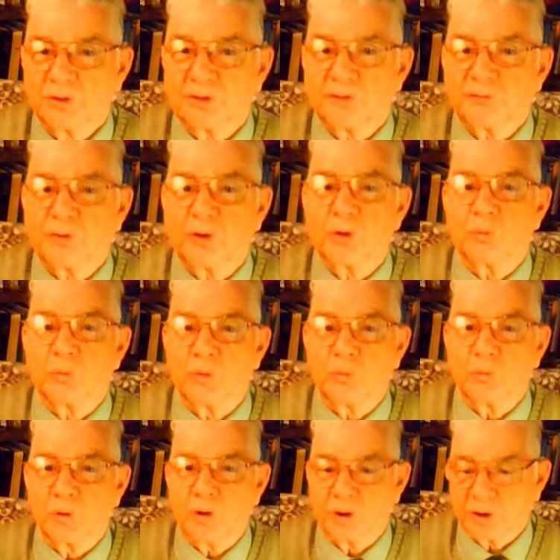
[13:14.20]
Therefore, it
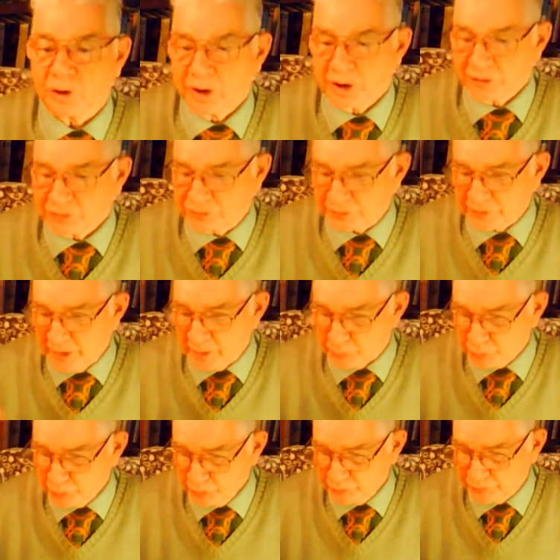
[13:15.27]
won't work. So
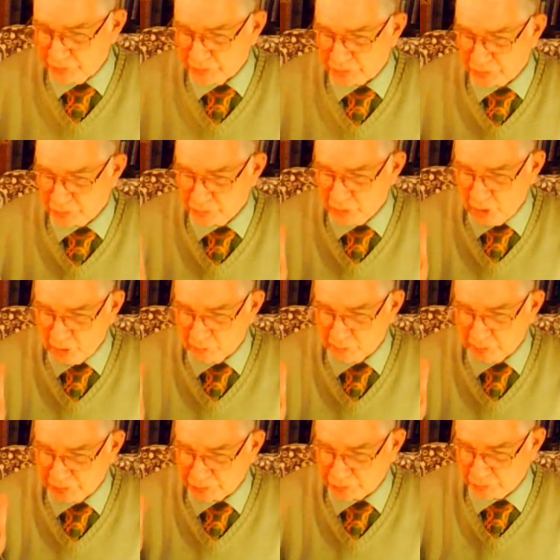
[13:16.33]
that proved it to
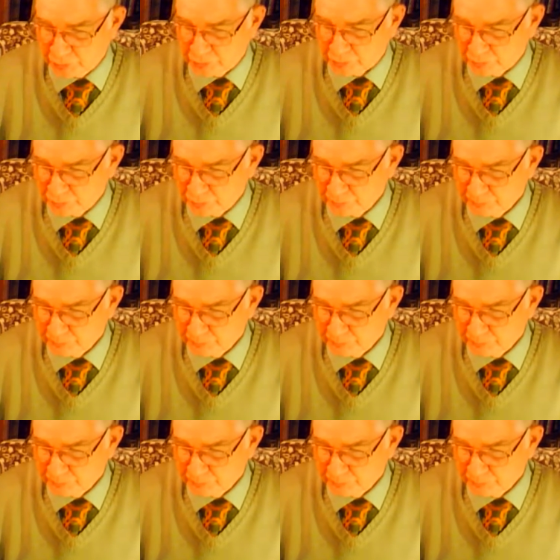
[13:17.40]
not be true.